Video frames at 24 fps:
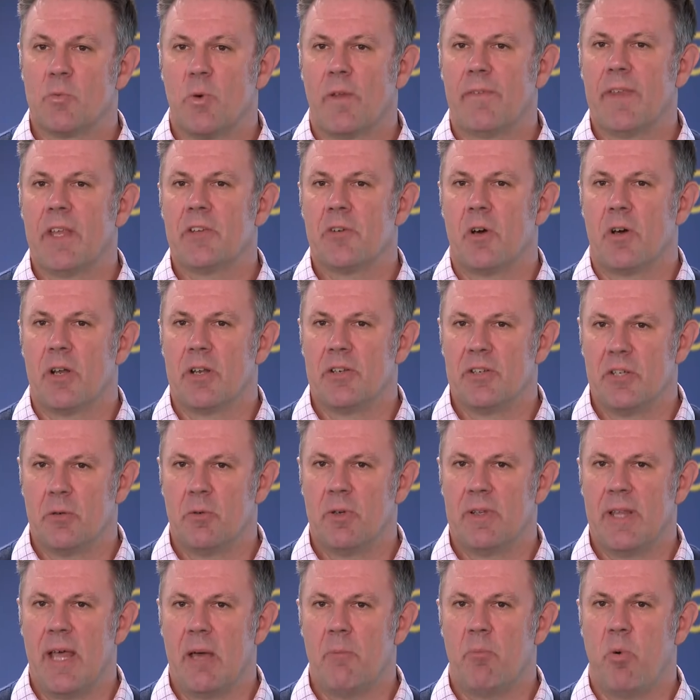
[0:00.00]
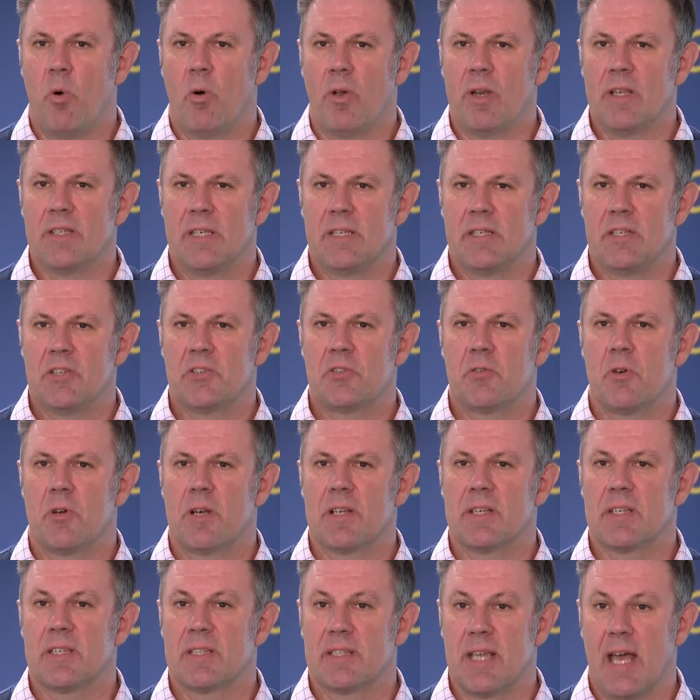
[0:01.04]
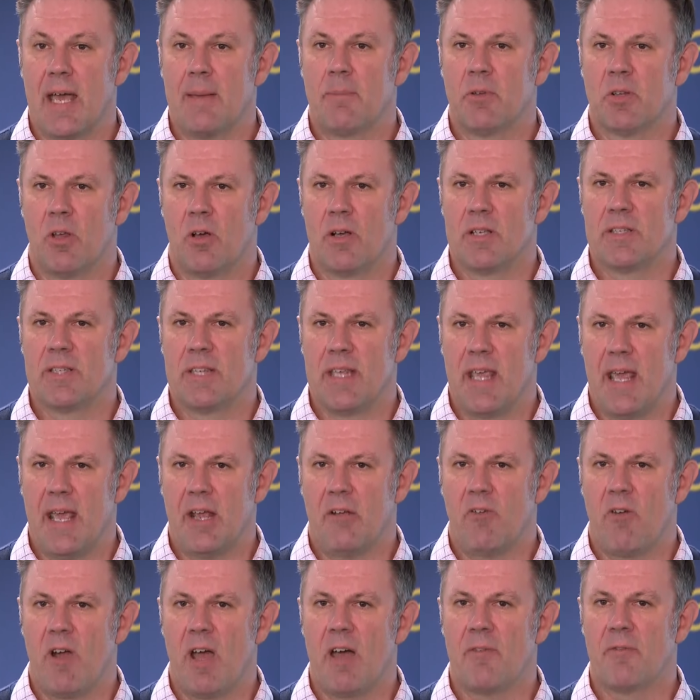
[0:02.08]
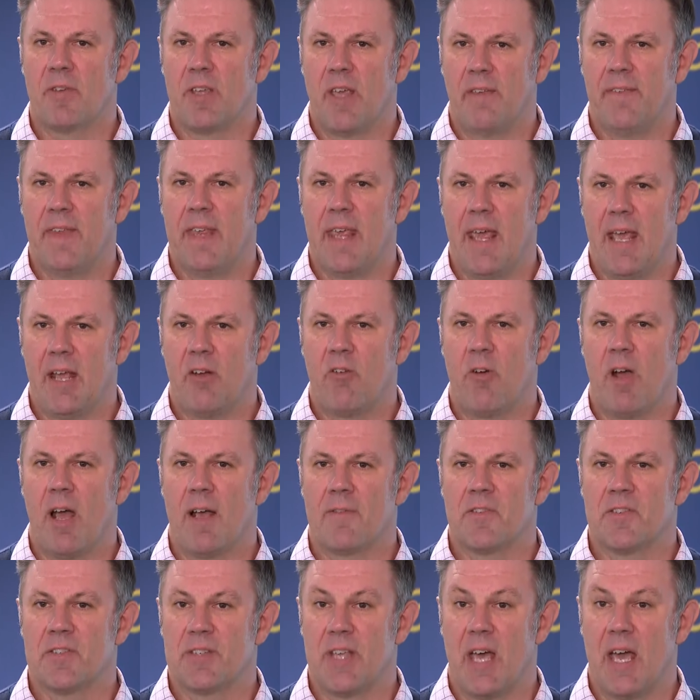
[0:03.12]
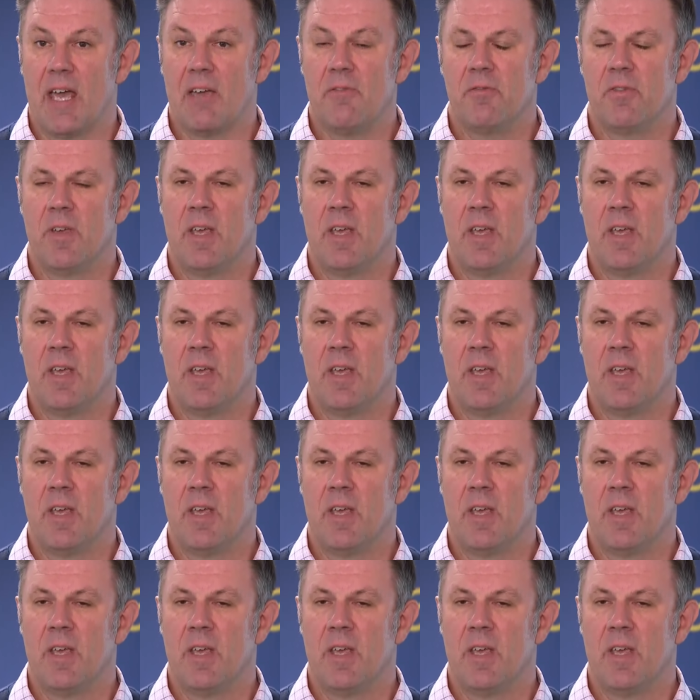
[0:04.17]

What they're trying to do at that point is they're just trying to stabilise the aircraft, get the aircraft safe.